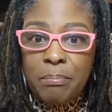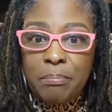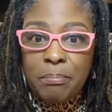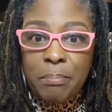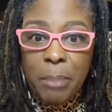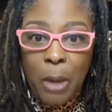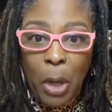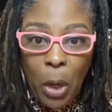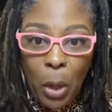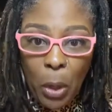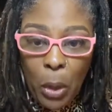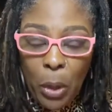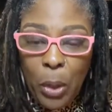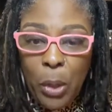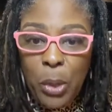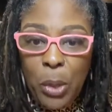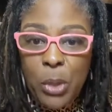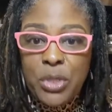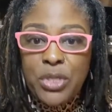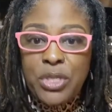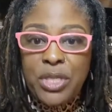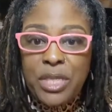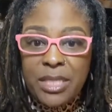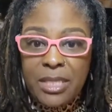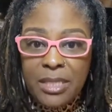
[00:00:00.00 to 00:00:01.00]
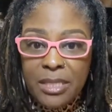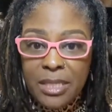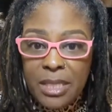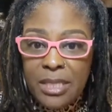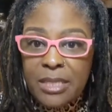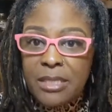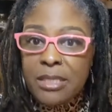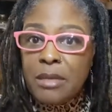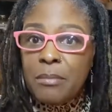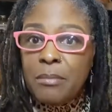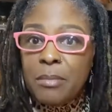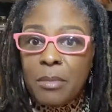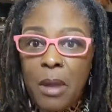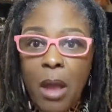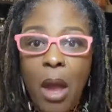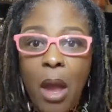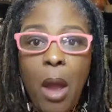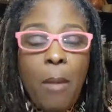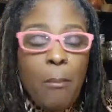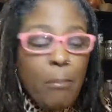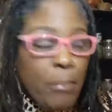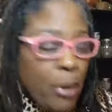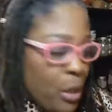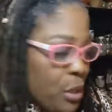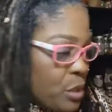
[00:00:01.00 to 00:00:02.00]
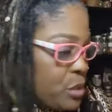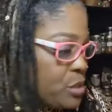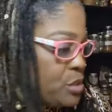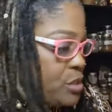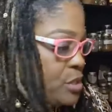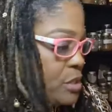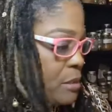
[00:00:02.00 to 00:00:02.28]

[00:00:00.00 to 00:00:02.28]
purge the system, purge